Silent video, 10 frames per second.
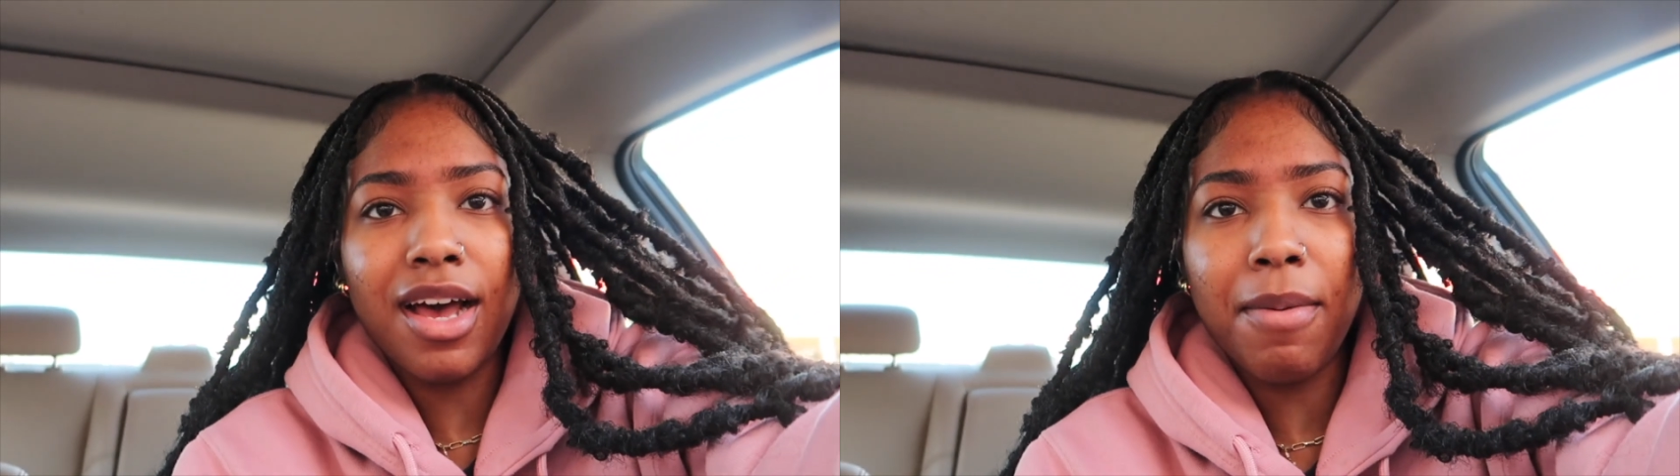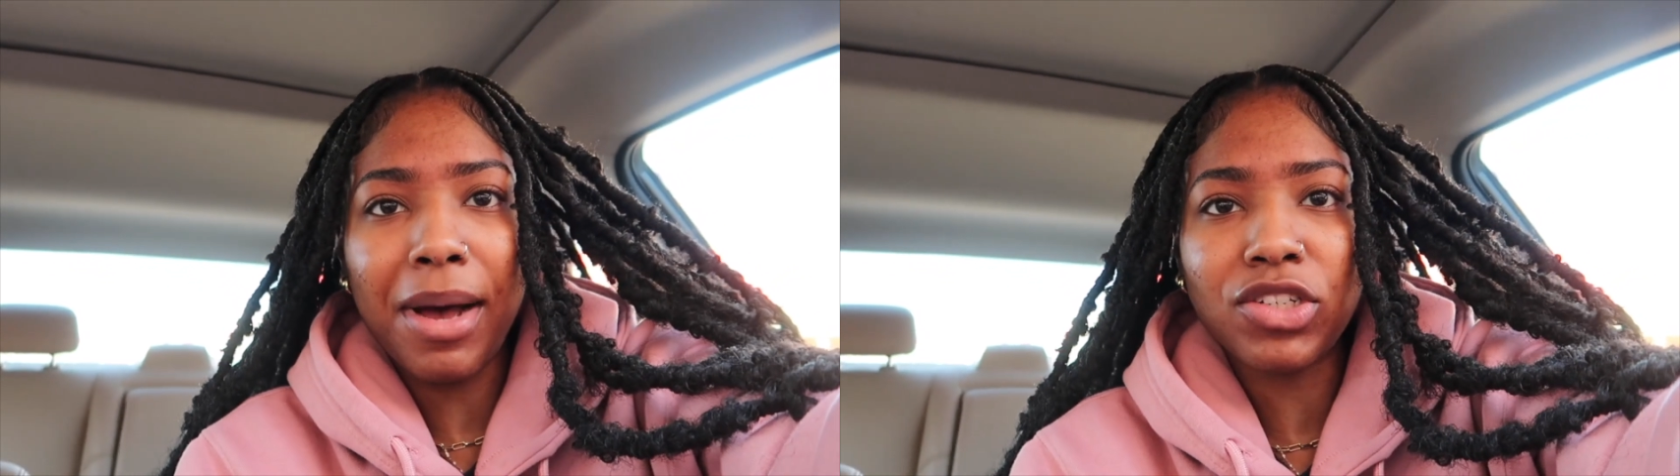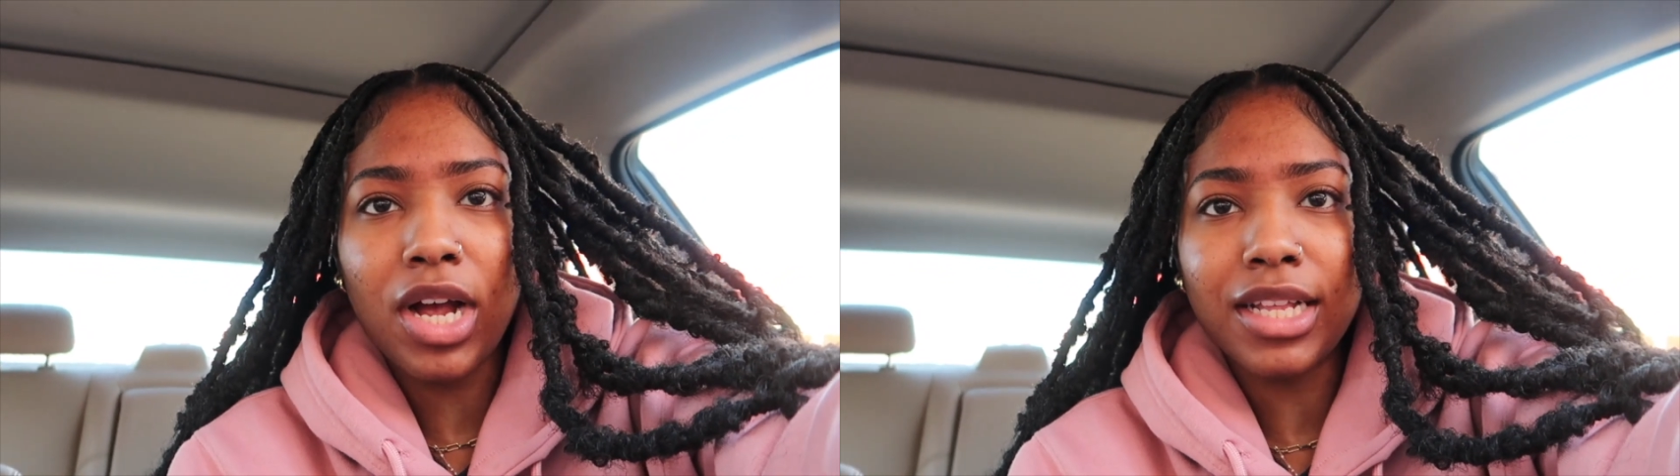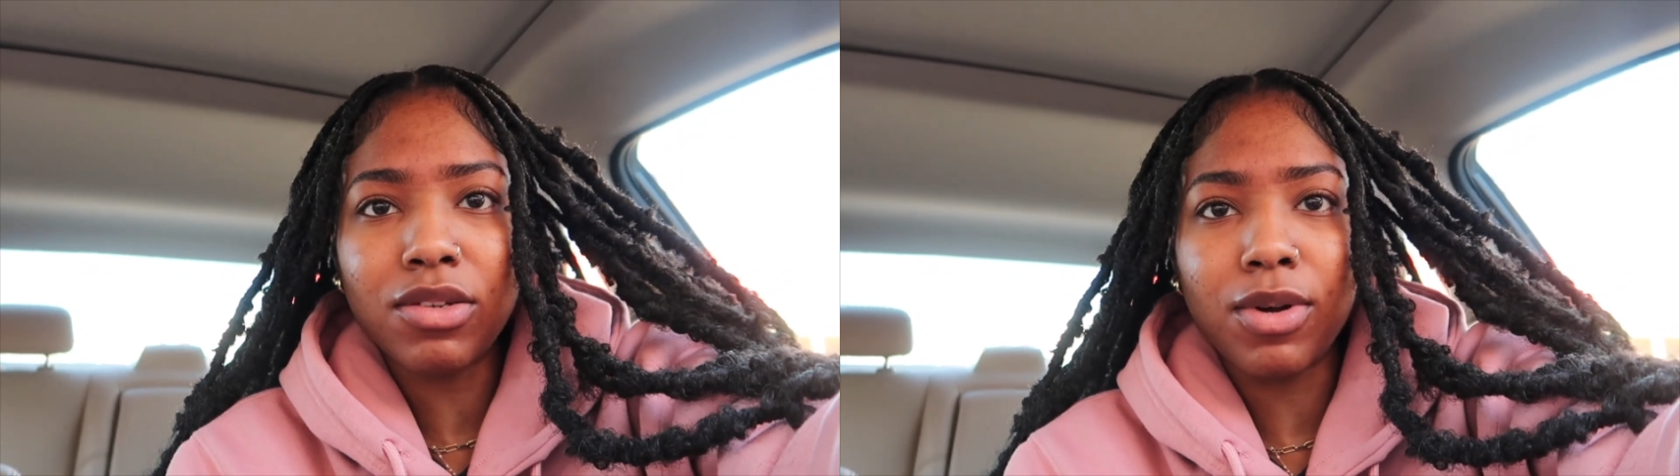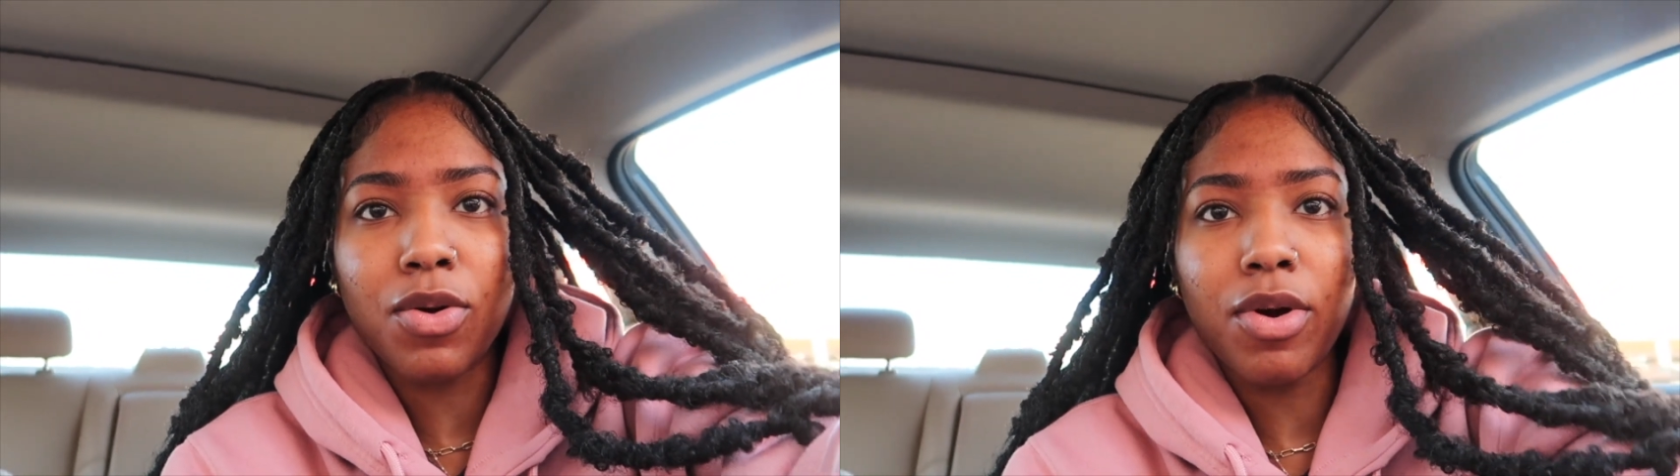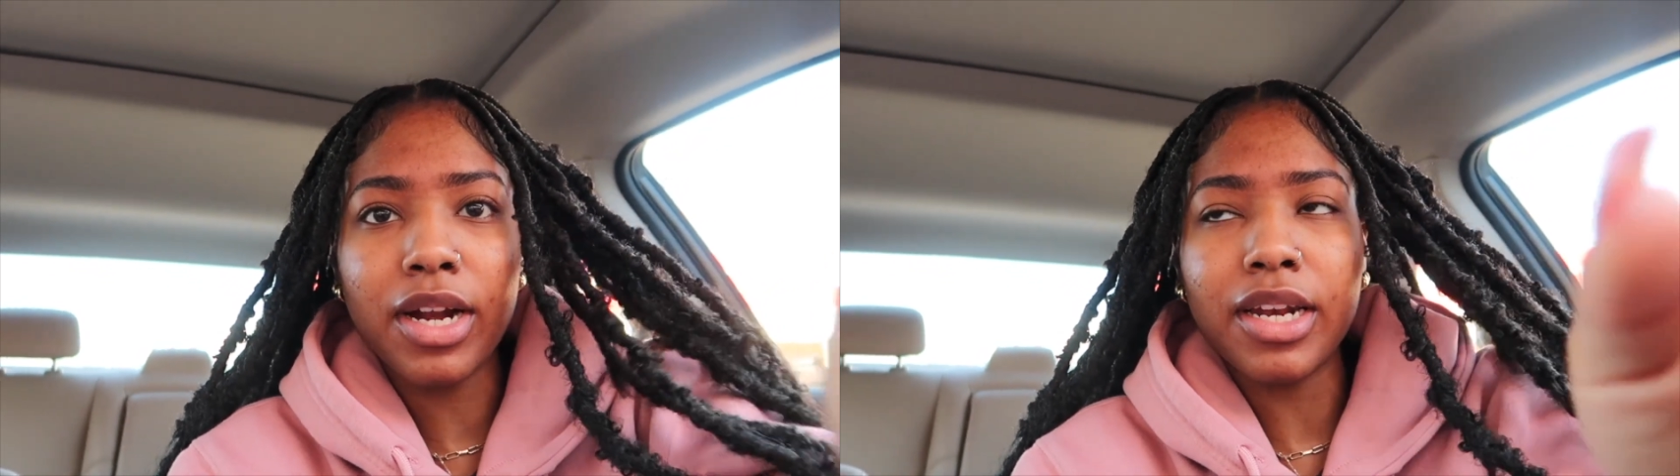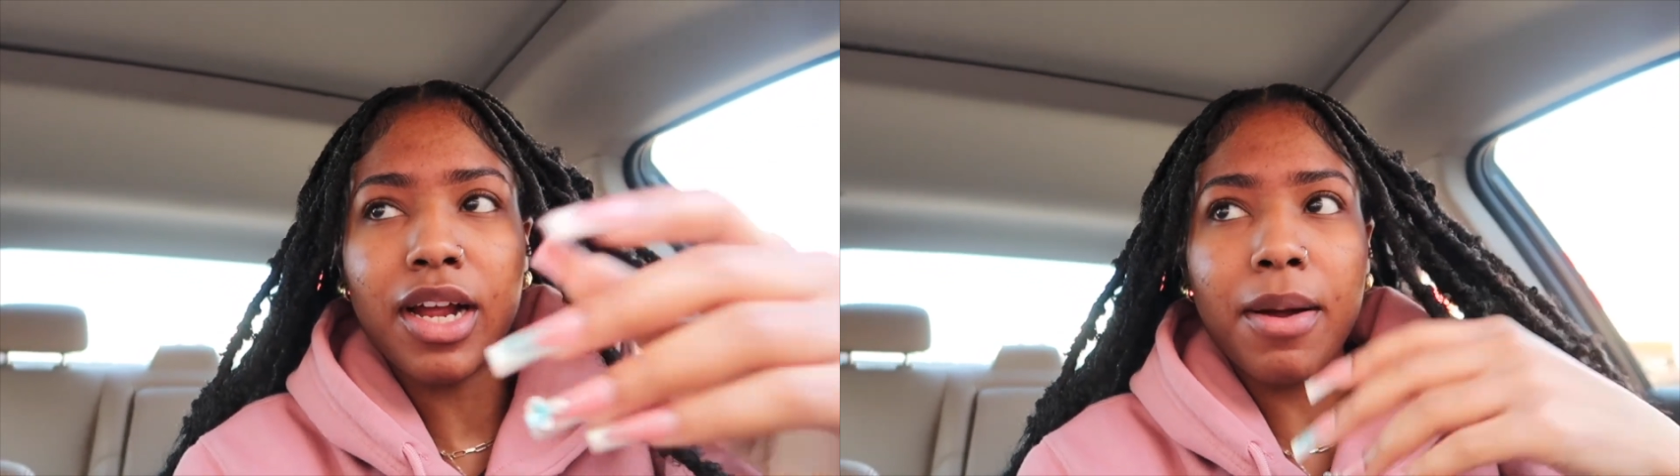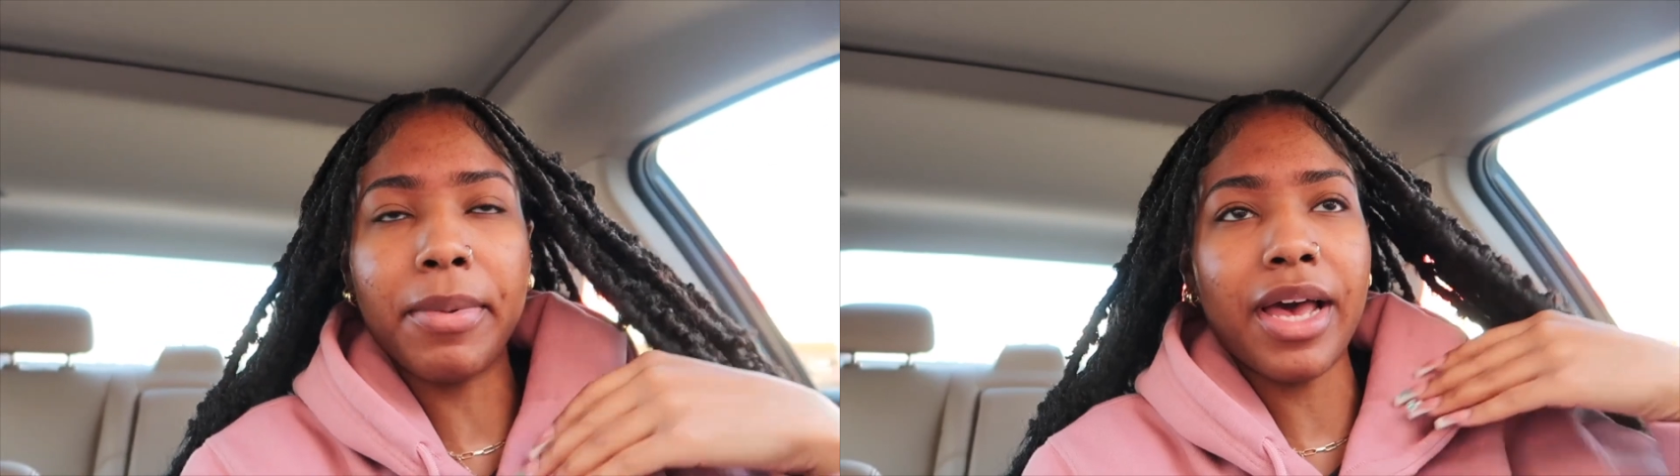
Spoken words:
I tried to record in there,